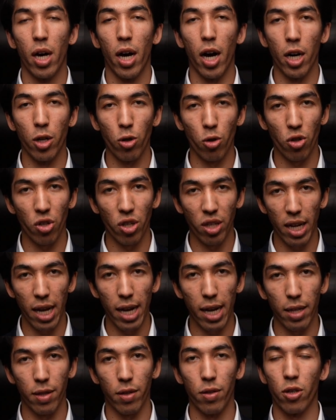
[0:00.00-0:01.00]

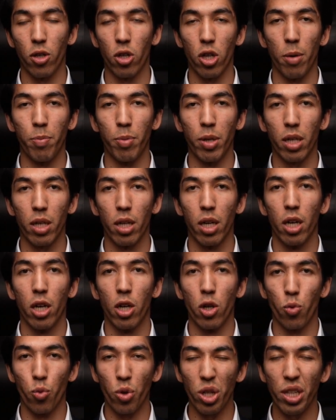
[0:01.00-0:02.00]
understand the topic
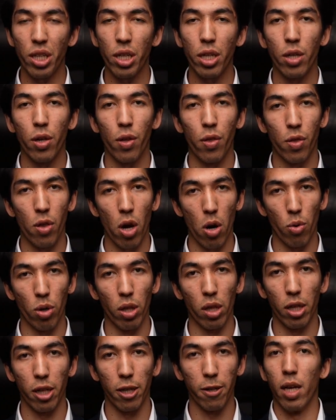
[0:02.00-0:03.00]
really
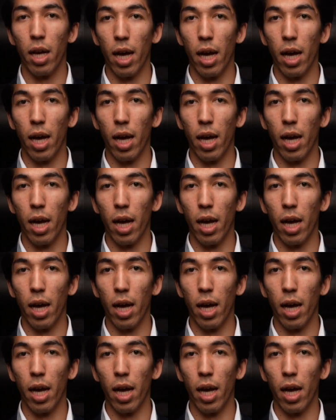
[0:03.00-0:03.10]
thoroughly.